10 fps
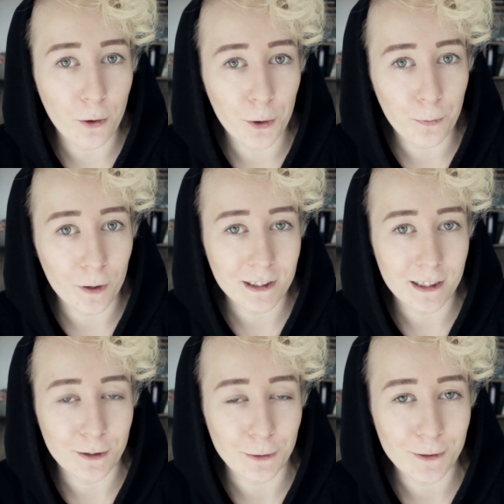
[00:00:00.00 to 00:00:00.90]
Oddworld
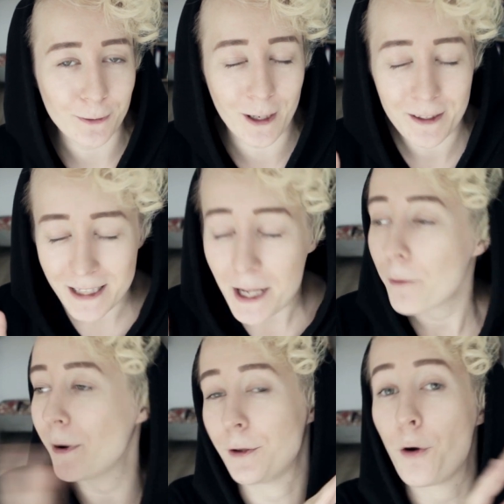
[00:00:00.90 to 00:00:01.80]
tattoos,
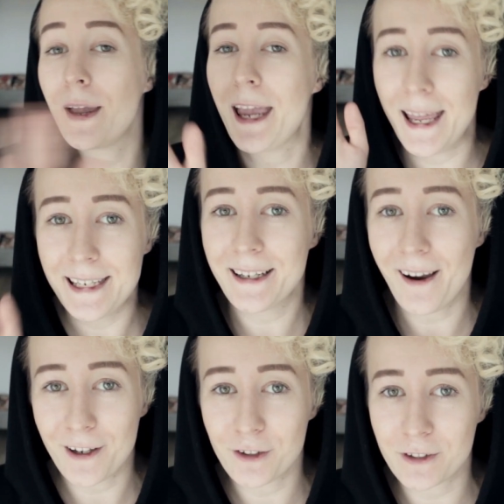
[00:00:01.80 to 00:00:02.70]
well, no, any
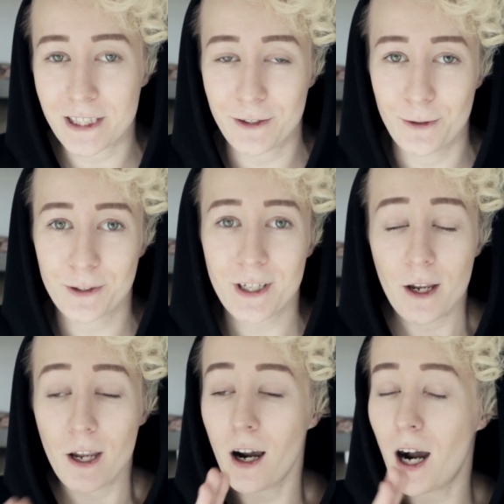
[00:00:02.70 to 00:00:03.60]
kind of tattoos,
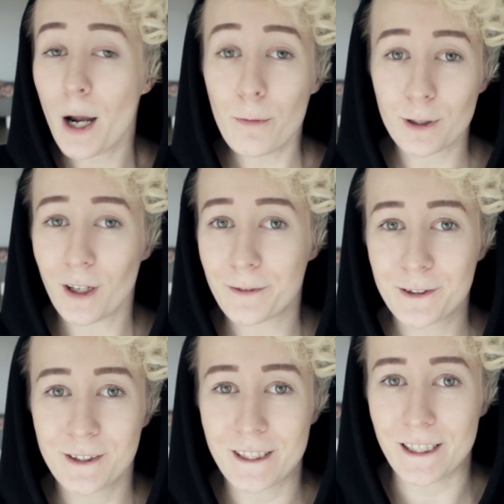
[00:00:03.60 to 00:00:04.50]
I would love
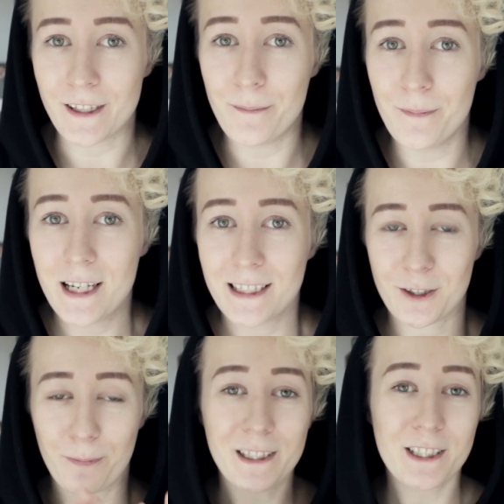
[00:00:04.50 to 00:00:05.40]
to see them.
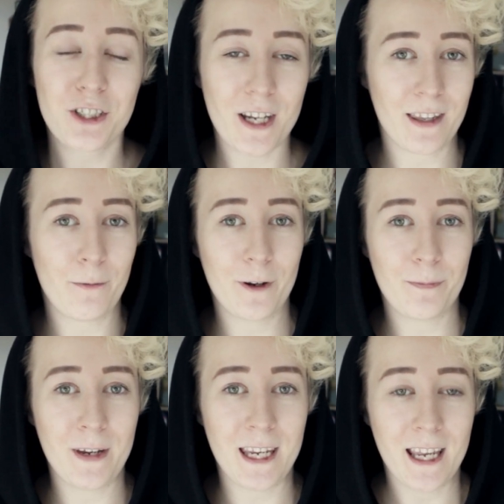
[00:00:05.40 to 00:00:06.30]
So please share them with
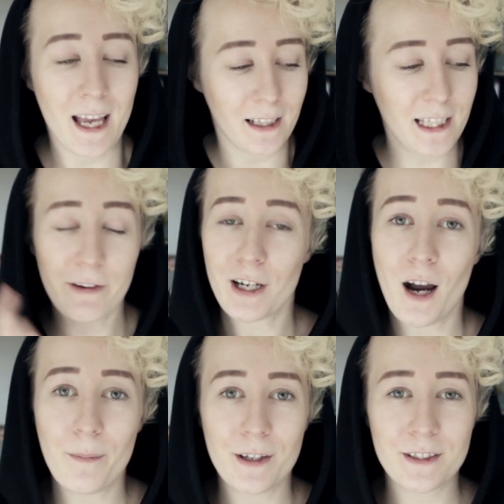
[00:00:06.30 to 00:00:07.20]
me, leave a
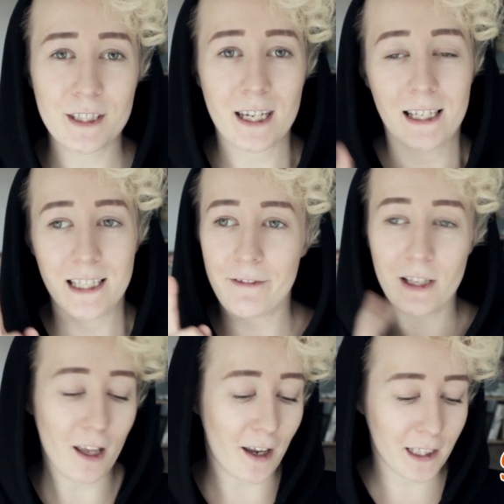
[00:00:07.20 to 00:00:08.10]
comment, leave a
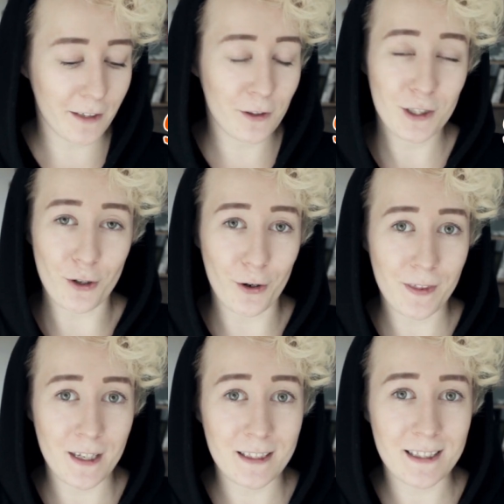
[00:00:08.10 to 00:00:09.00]
like if you enjoyed
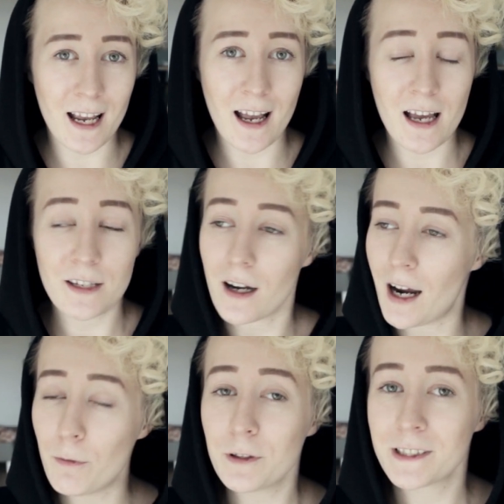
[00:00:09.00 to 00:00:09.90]
this, and I
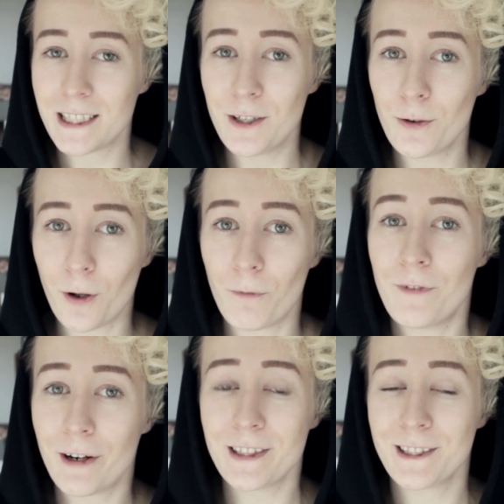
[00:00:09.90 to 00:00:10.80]
will see you all
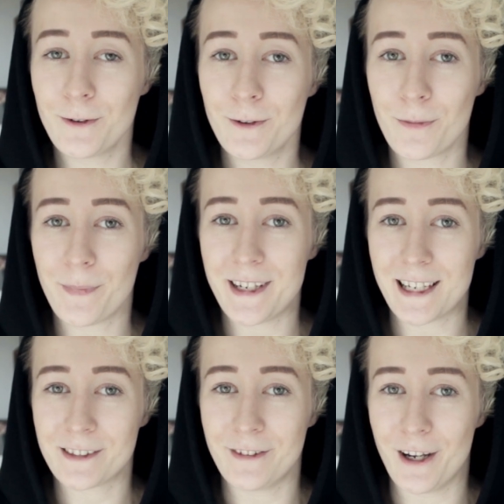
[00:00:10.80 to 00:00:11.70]
very soon on my
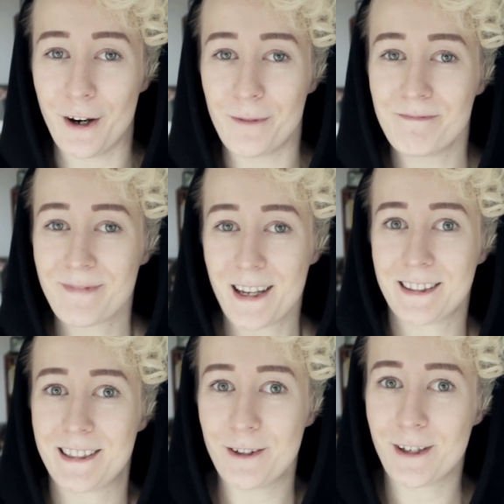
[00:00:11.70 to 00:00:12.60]
next video.
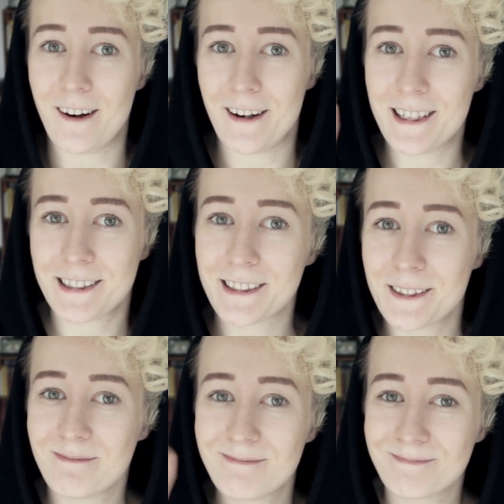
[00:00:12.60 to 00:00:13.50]
See you guys!